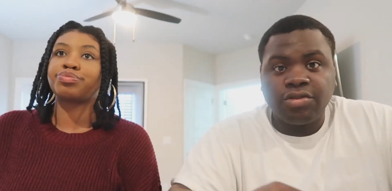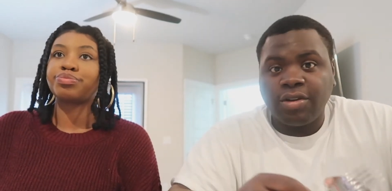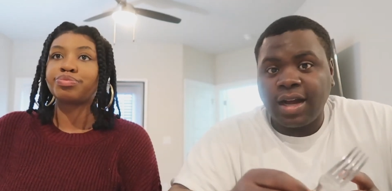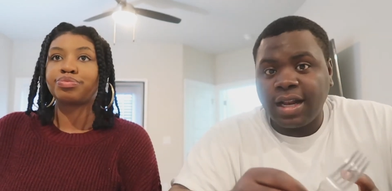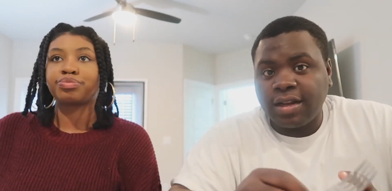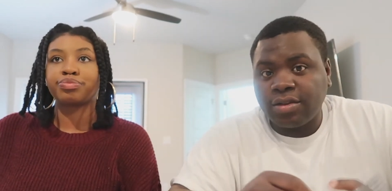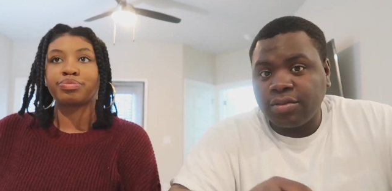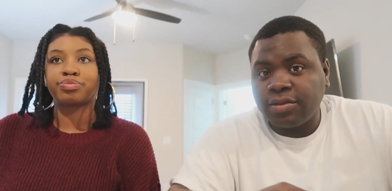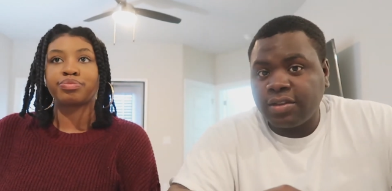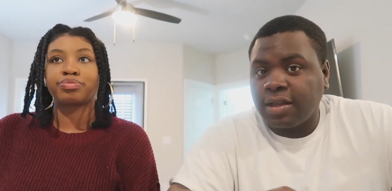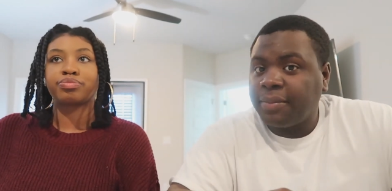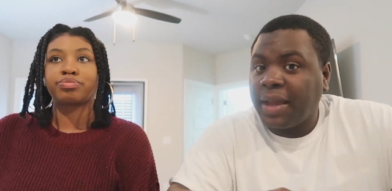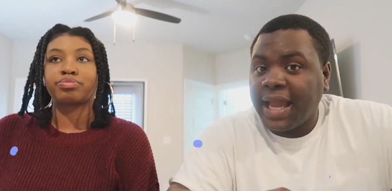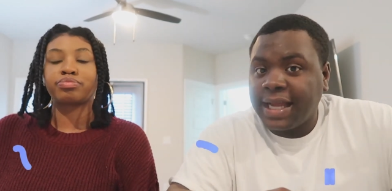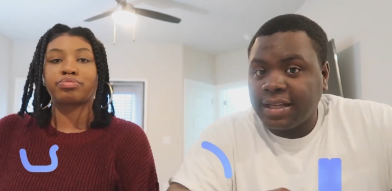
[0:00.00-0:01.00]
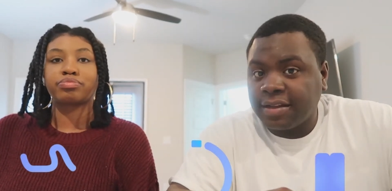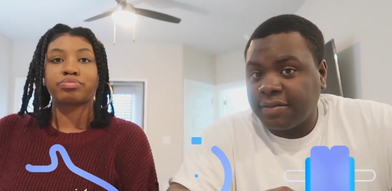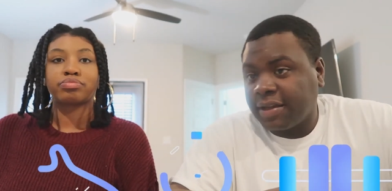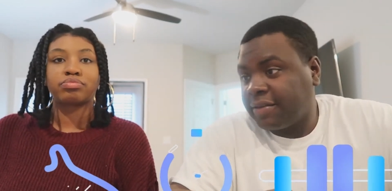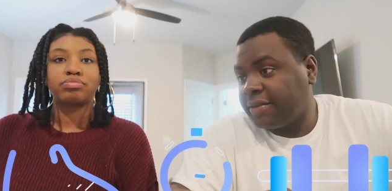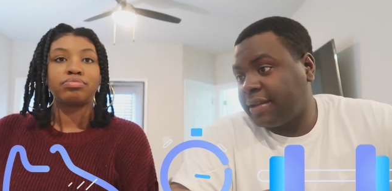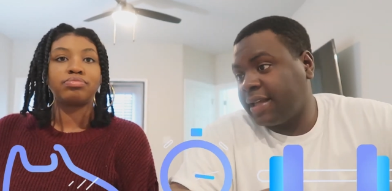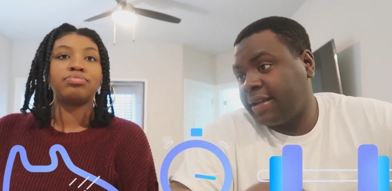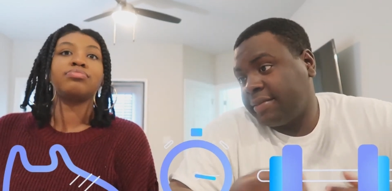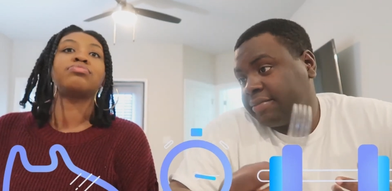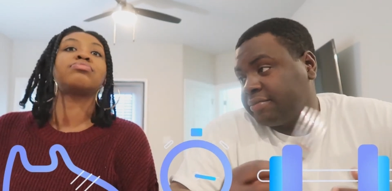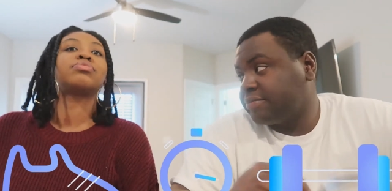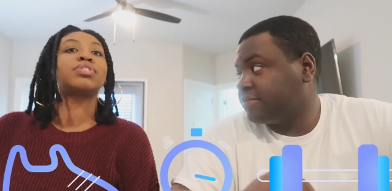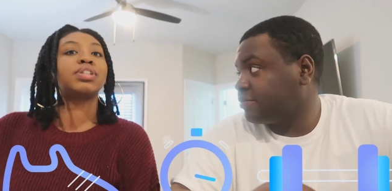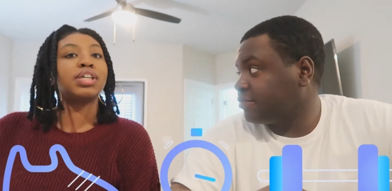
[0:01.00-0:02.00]
Speaker 1: try to do something active every day.
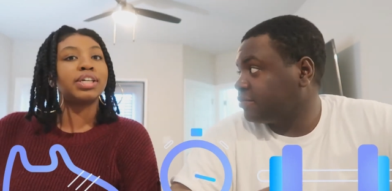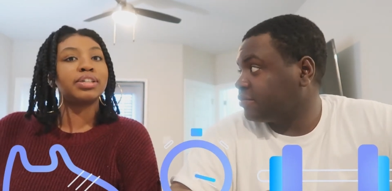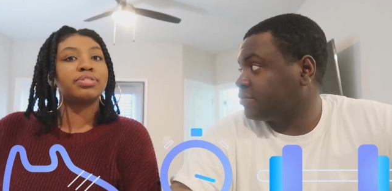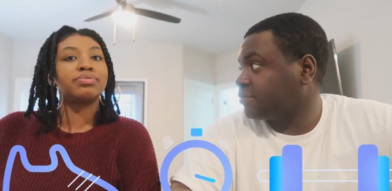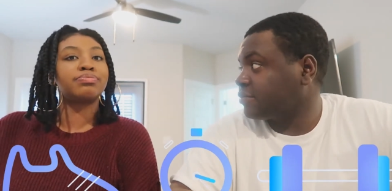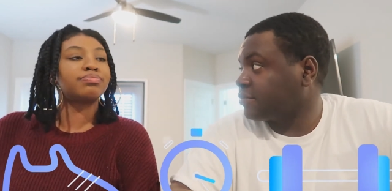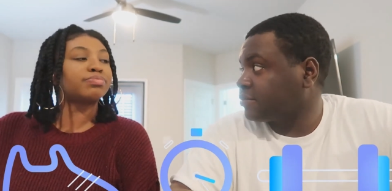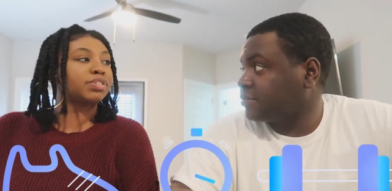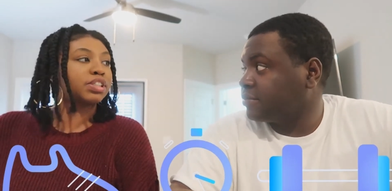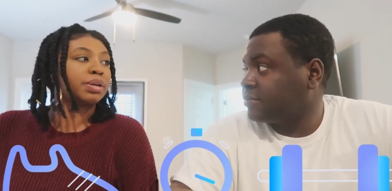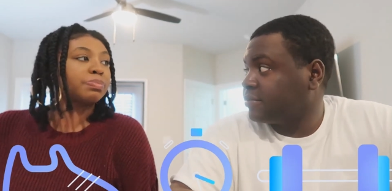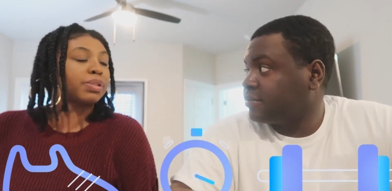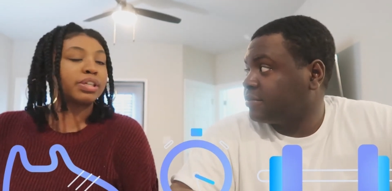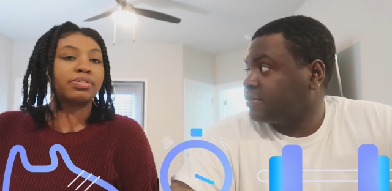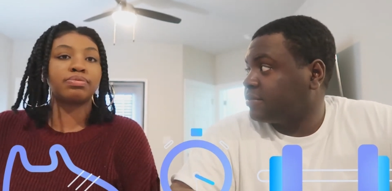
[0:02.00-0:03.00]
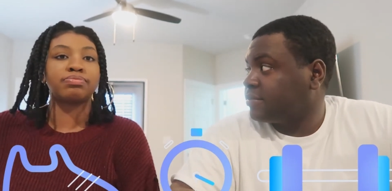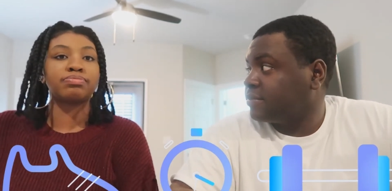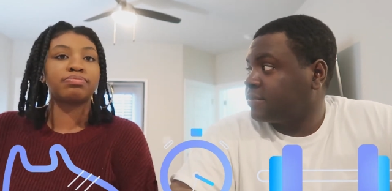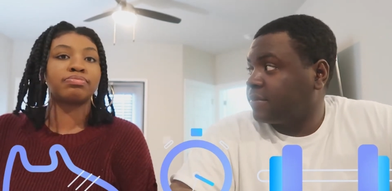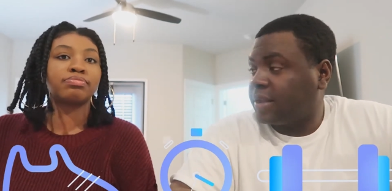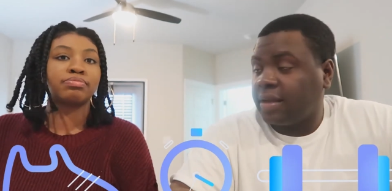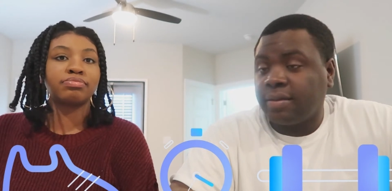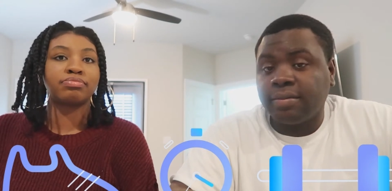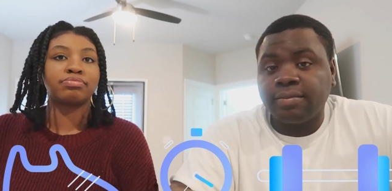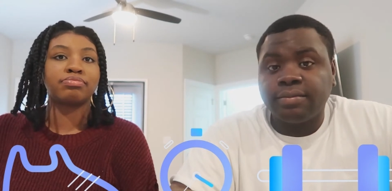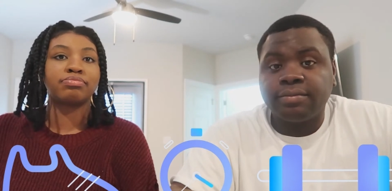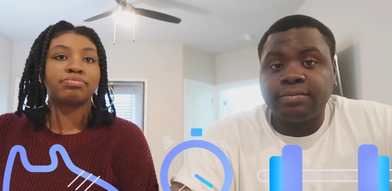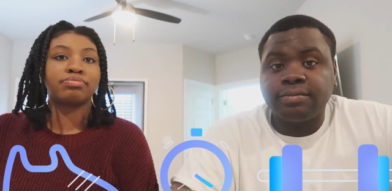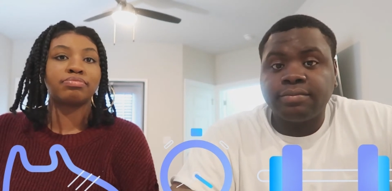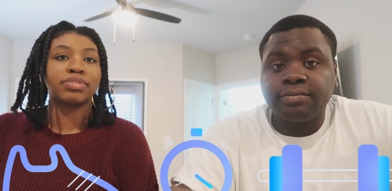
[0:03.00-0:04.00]
Speaker 2: Yeah, something. Yeah.
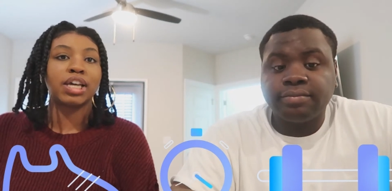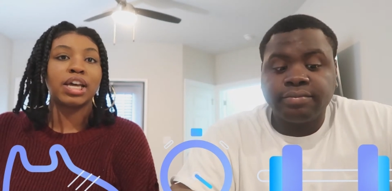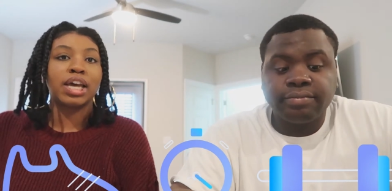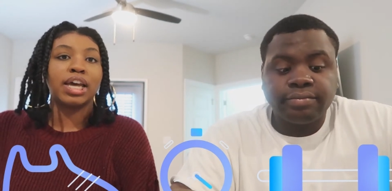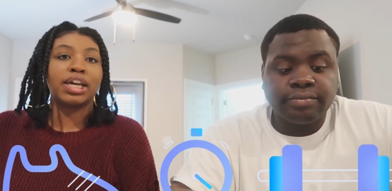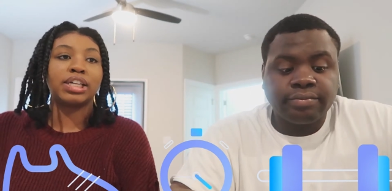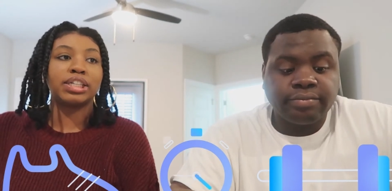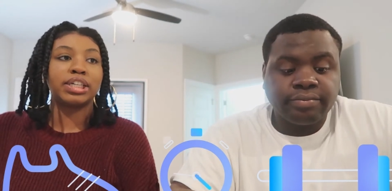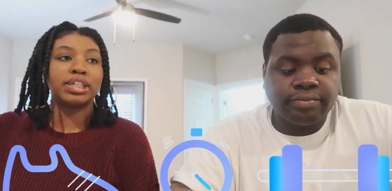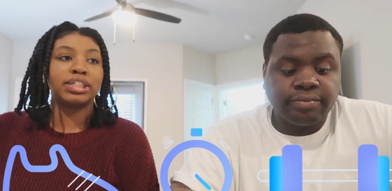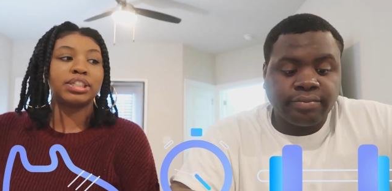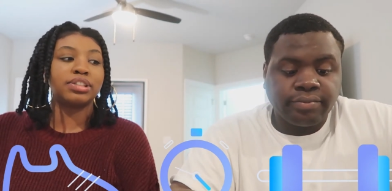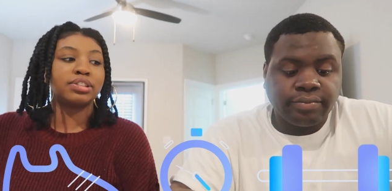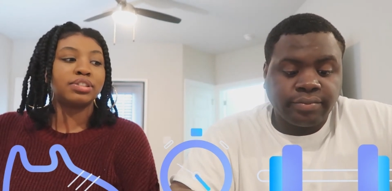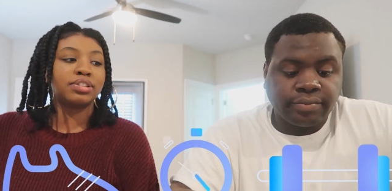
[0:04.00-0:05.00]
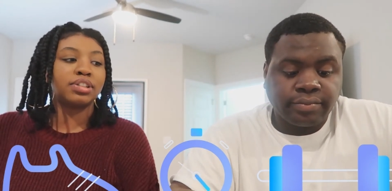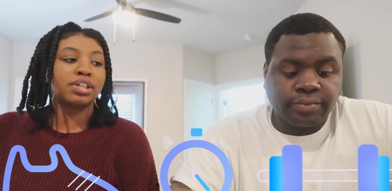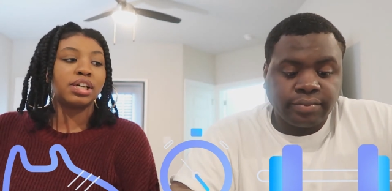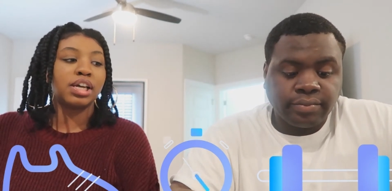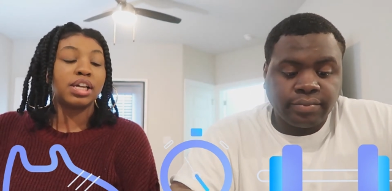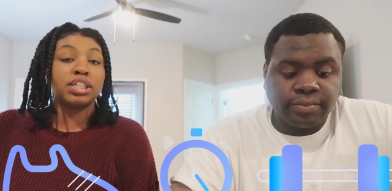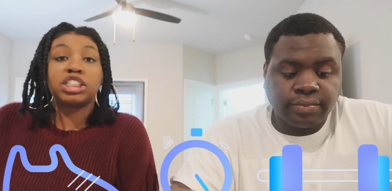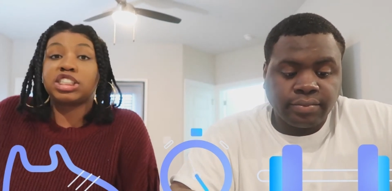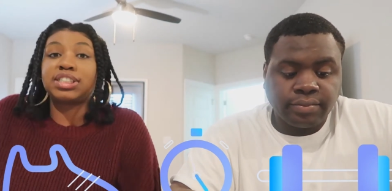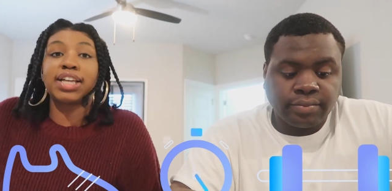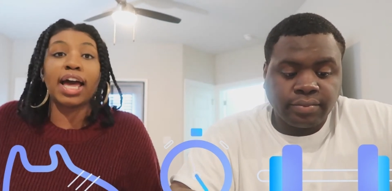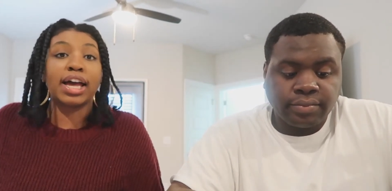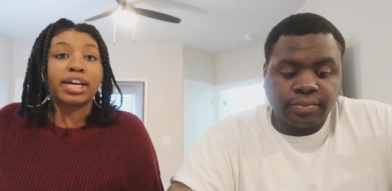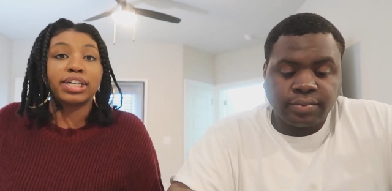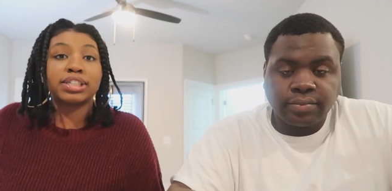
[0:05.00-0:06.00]
And then just
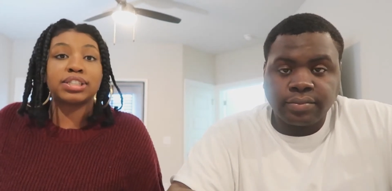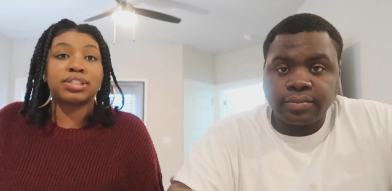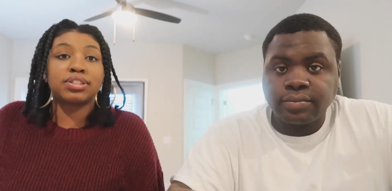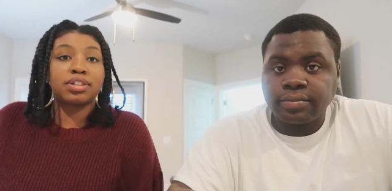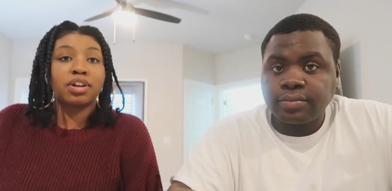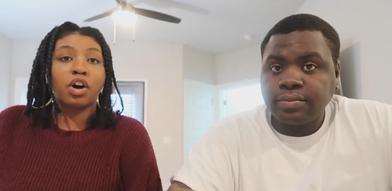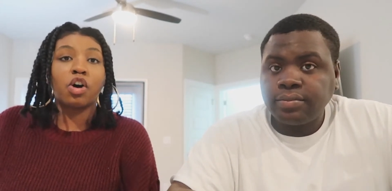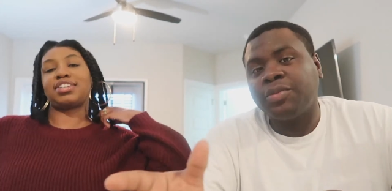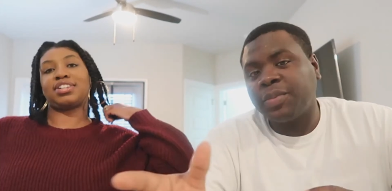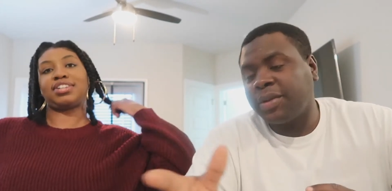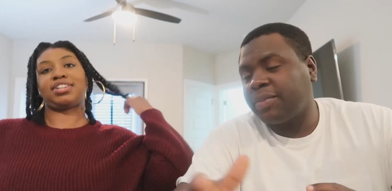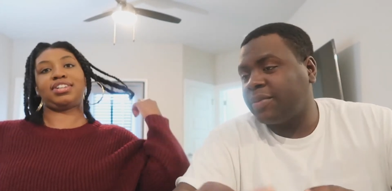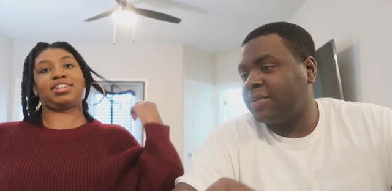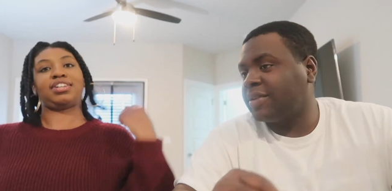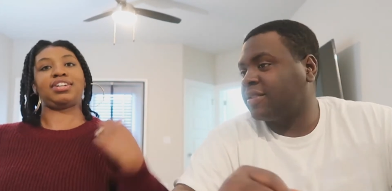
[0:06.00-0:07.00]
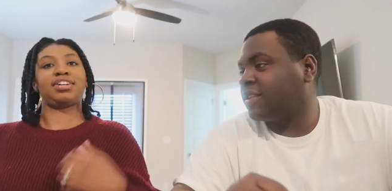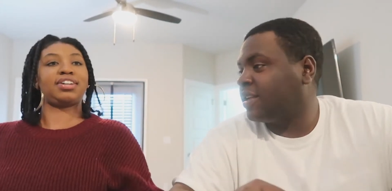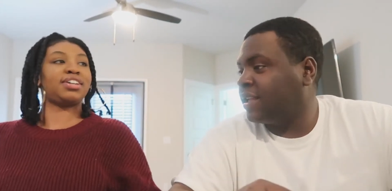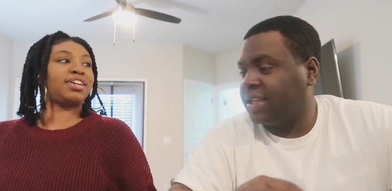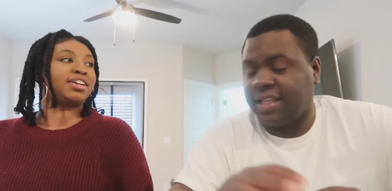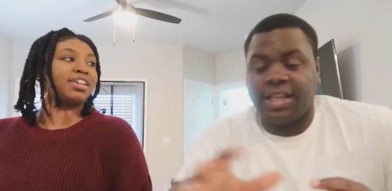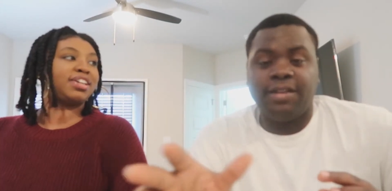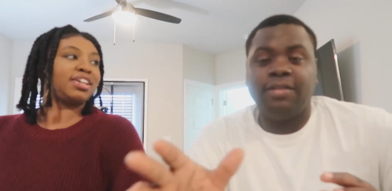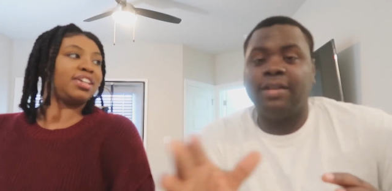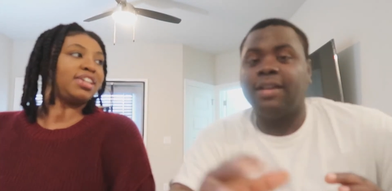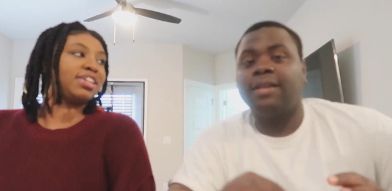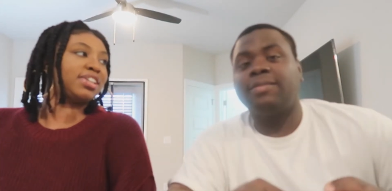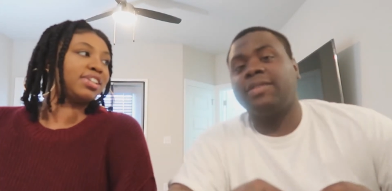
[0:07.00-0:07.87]
tag us.
Speaker 1: Those people is gearing